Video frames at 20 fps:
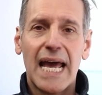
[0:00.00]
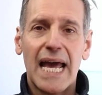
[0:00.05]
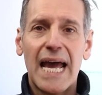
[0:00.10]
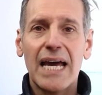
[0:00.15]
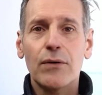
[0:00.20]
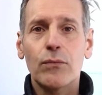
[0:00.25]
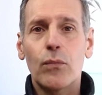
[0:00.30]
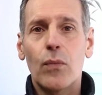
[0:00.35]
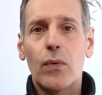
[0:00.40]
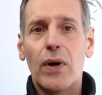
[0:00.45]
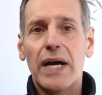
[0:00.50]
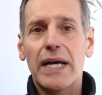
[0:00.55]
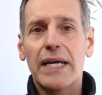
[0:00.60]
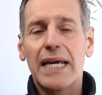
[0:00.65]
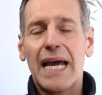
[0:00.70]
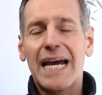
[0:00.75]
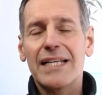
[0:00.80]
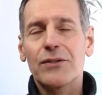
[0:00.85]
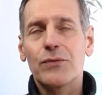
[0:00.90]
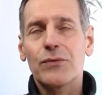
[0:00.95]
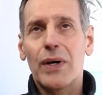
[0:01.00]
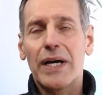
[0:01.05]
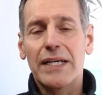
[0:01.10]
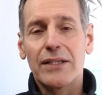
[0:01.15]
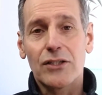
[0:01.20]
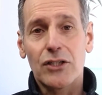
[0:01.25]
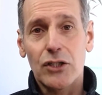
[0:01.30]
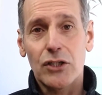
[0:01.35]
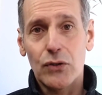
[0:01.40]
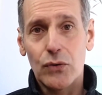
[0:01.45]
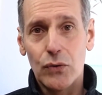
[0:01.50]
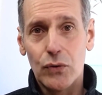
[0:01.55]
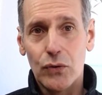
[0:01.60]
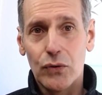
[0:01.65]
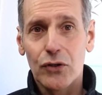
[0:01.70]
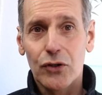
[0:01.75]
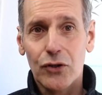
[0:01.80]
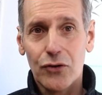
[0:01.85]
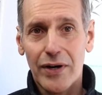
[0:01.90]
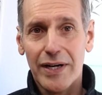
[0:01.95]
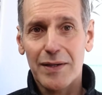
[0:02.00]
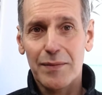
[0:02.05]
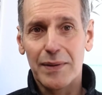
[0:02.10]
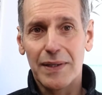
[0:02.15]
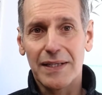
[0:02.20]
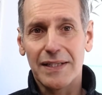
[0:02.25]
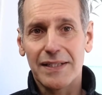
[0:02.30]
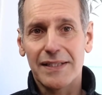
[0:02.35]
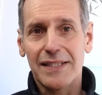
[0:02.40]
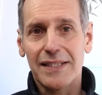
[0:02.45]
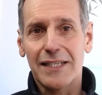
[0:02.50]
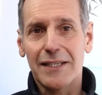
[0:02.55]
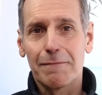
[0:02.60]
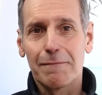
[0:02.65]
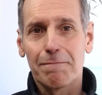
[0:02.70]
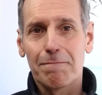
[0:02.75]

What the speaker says: adds weight to your credibility.